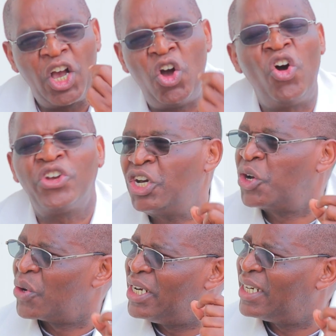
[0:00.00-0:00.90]
God
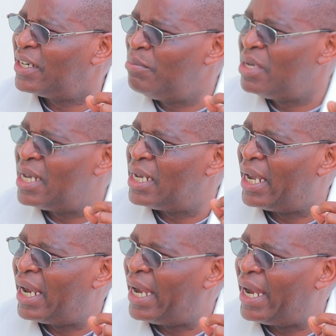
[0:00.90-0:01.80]
created me
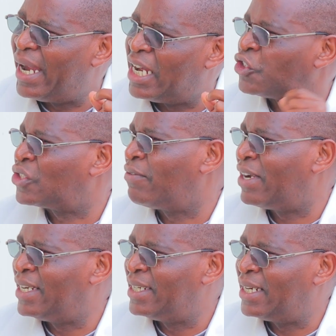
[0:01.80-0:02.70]
a
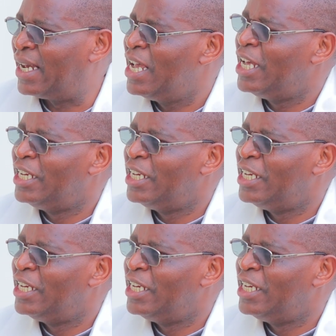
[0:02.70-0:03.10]
servant leader.